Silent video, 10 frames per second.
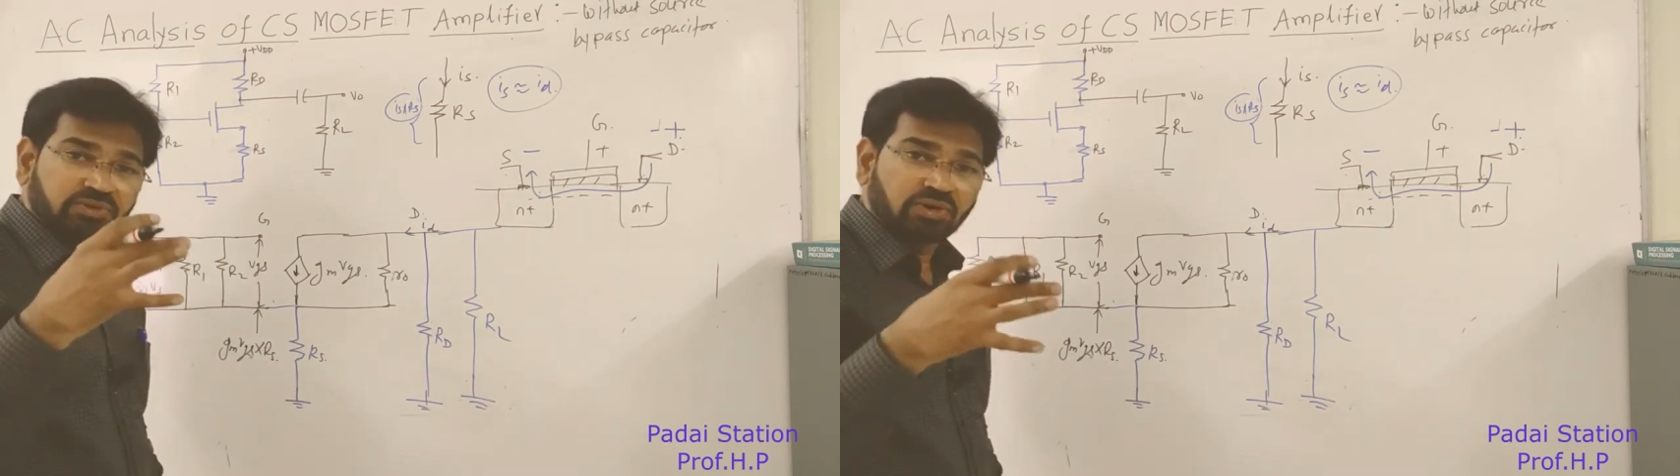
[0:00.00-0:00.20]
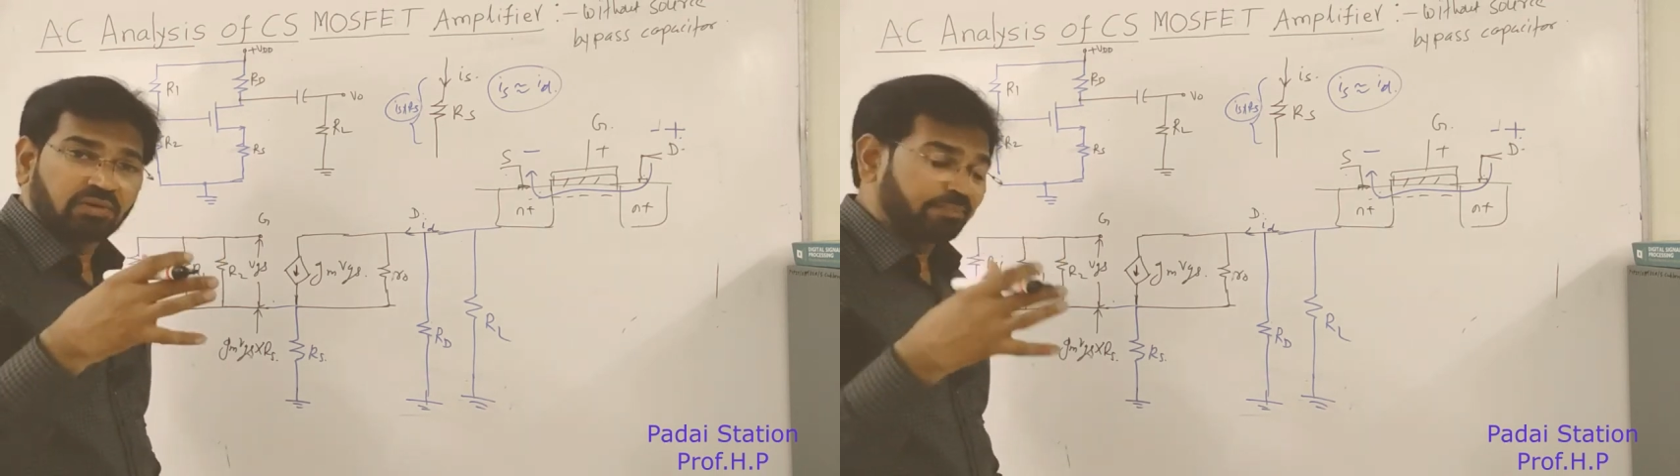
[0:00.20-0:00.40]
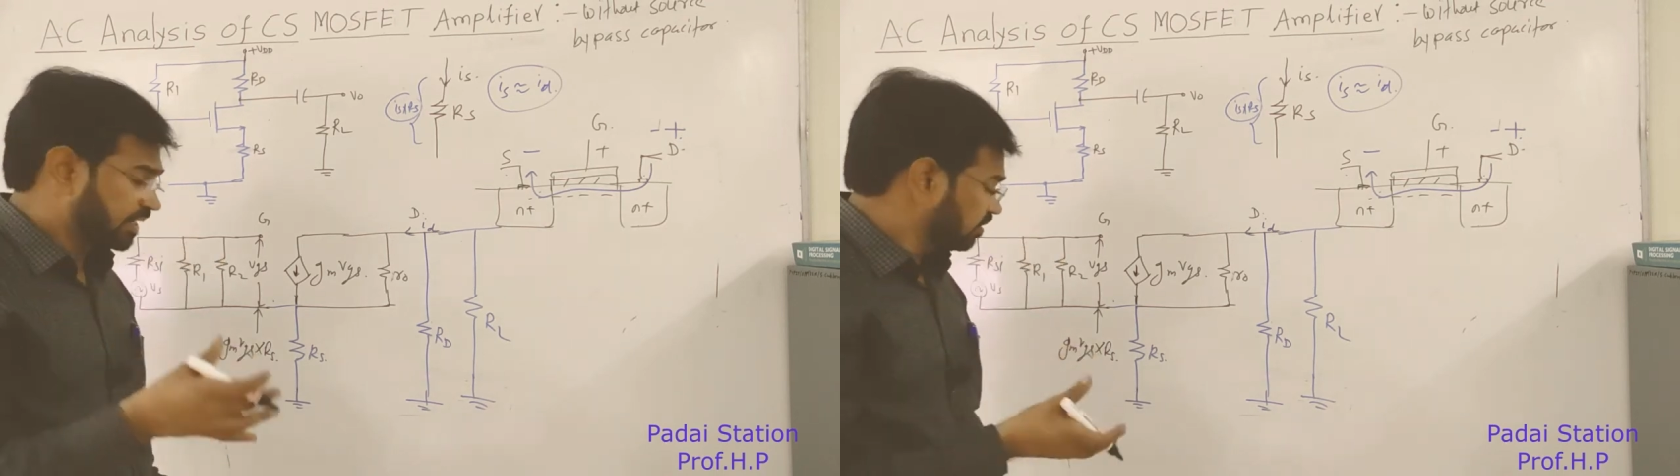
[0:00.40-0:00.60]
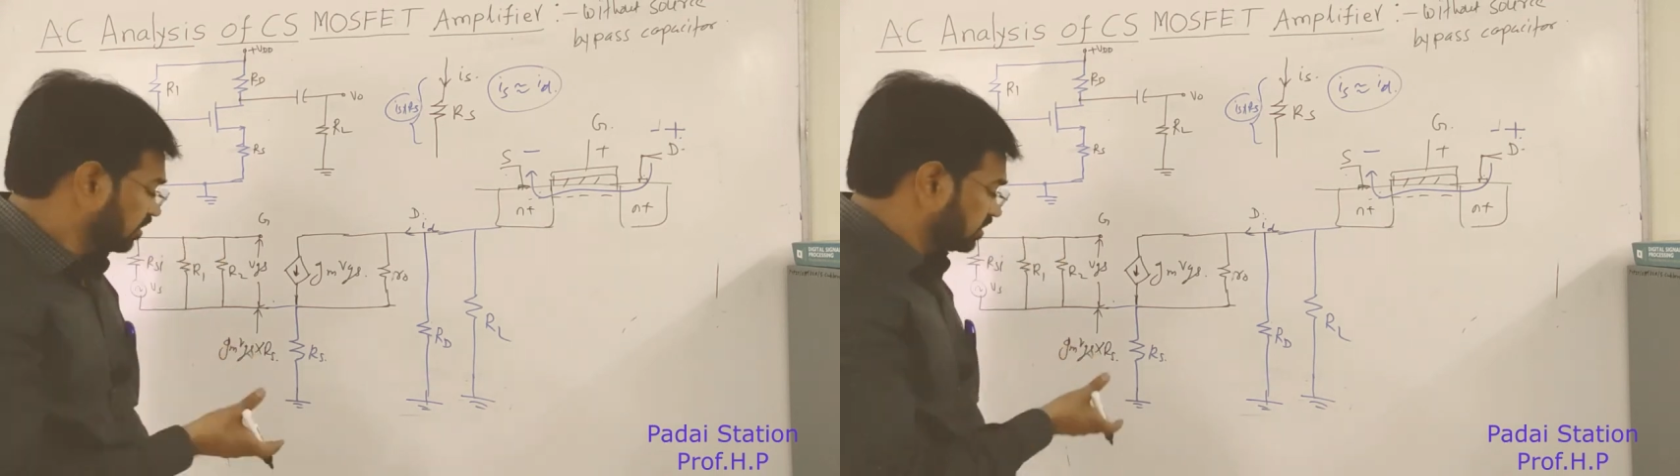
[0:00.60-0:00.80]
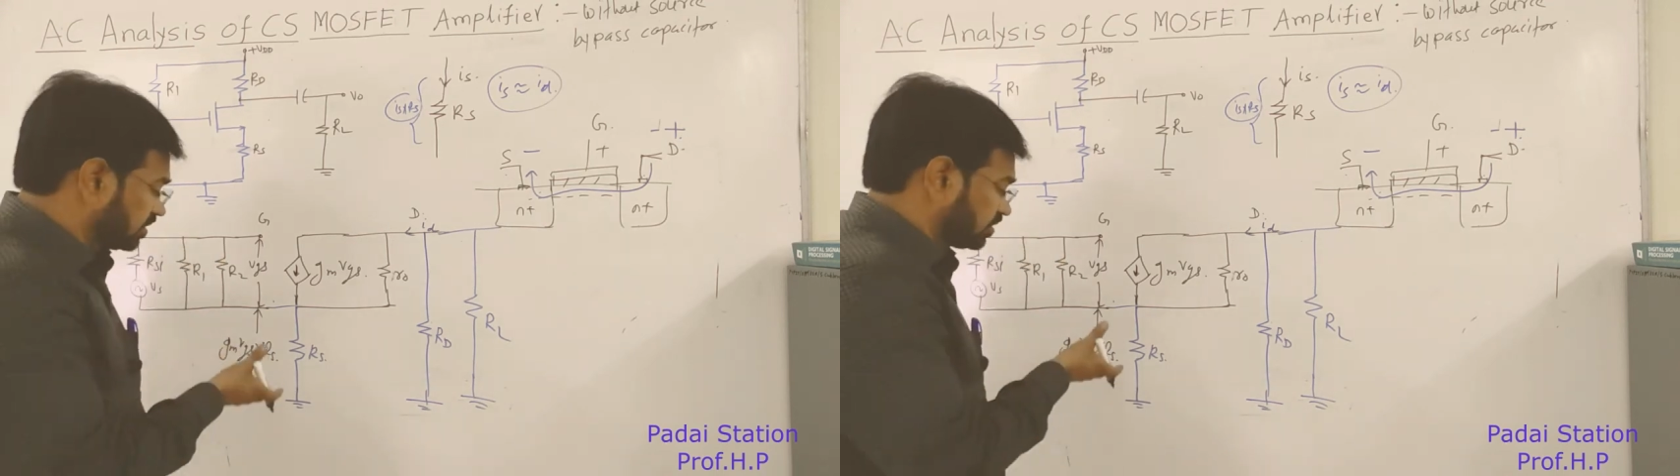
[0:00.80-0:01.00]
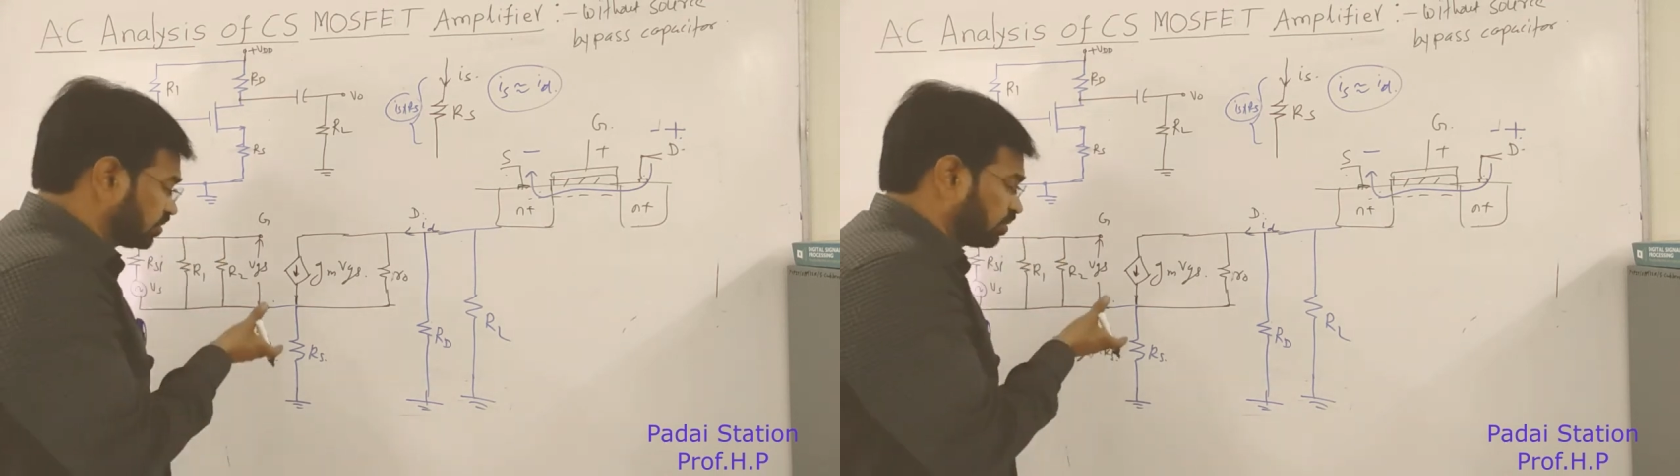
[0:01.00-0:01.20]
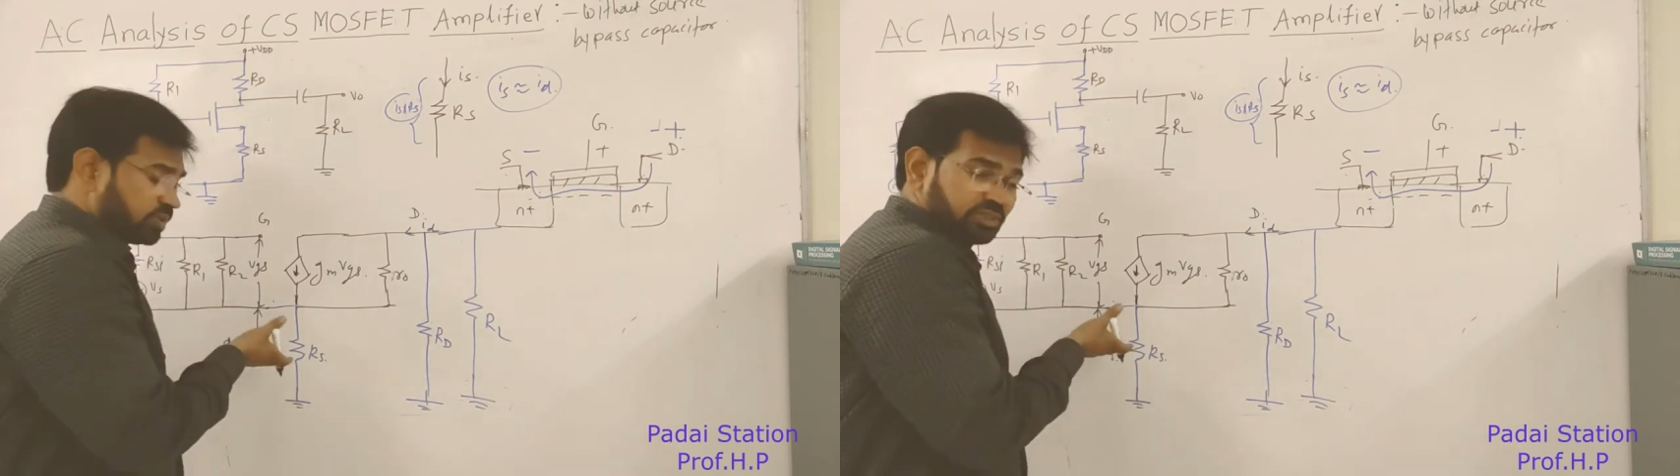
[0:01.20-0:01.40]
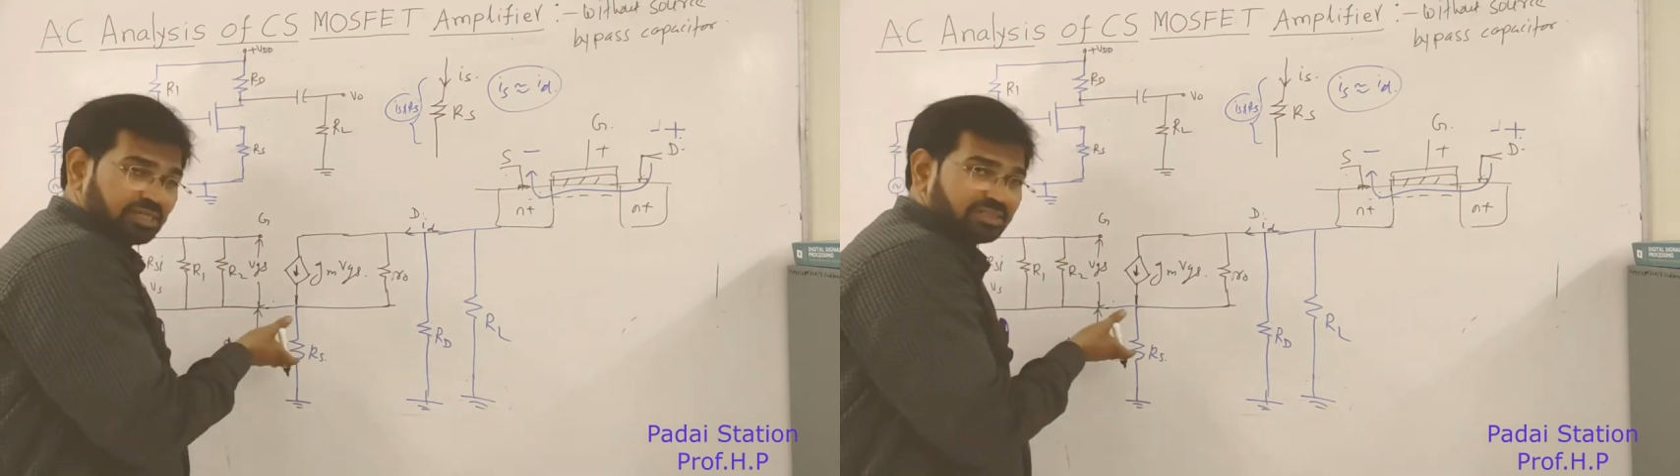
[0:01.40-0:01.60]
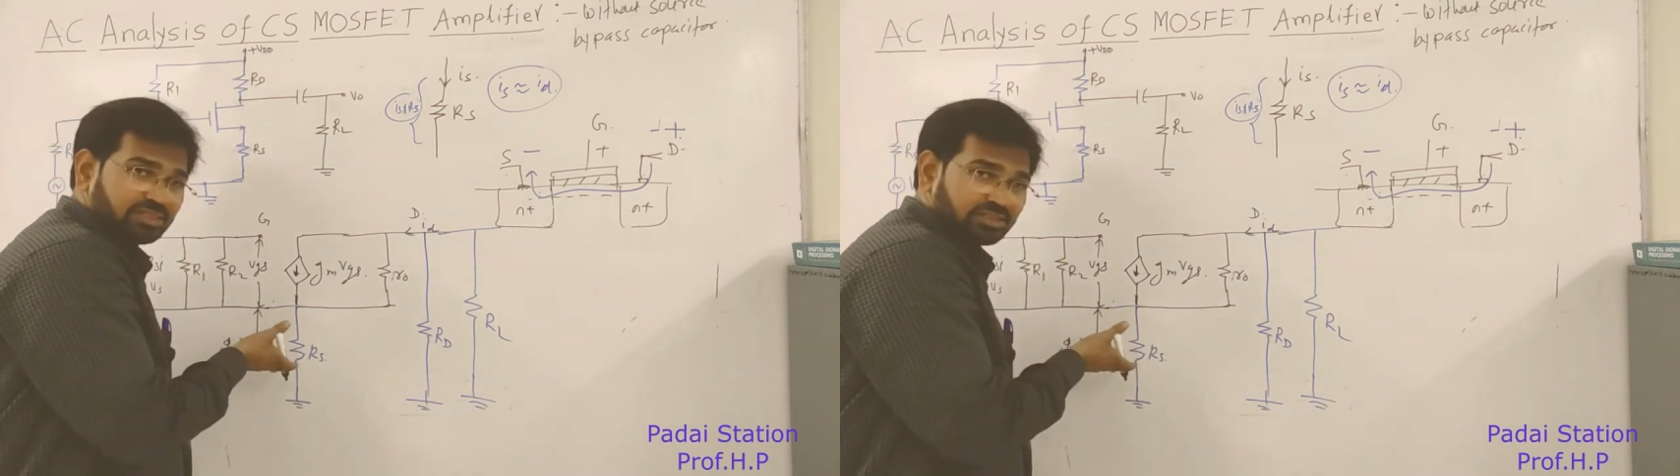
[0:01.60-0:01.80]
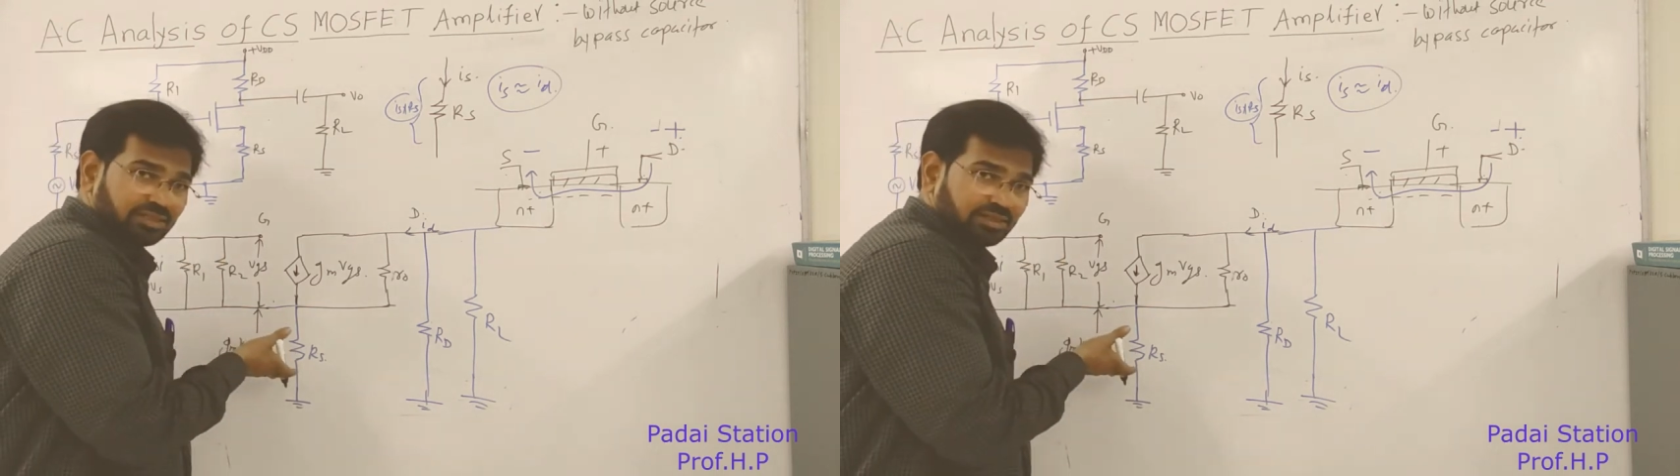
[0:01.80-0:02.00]
drop across source
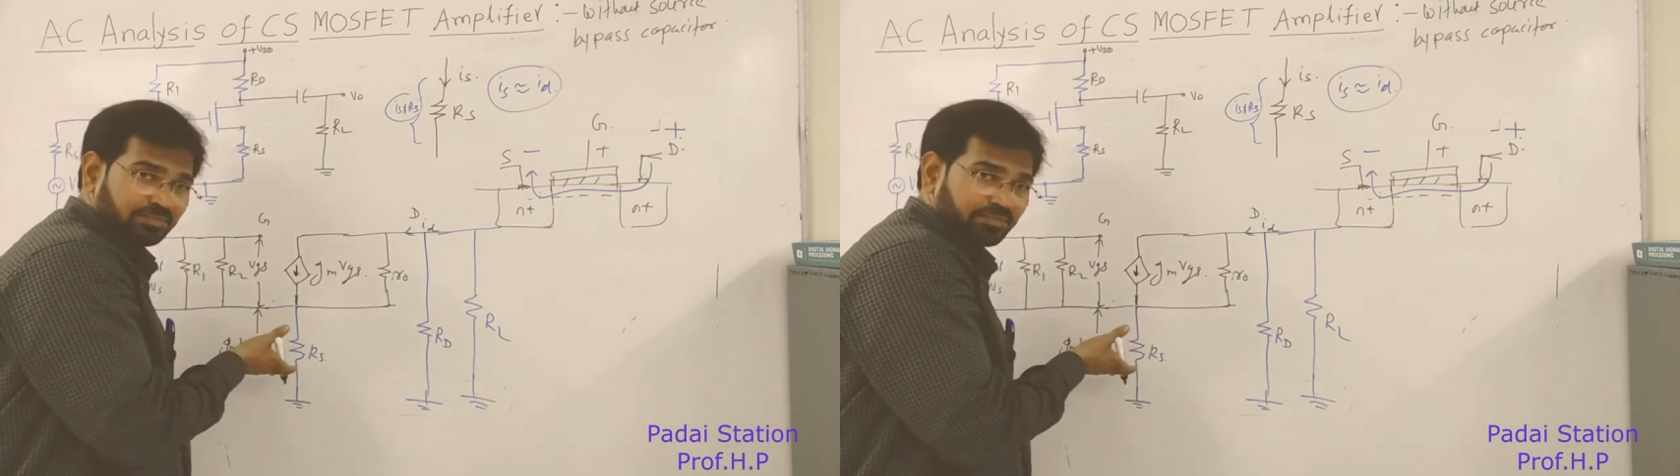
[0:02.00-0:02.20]
resistor.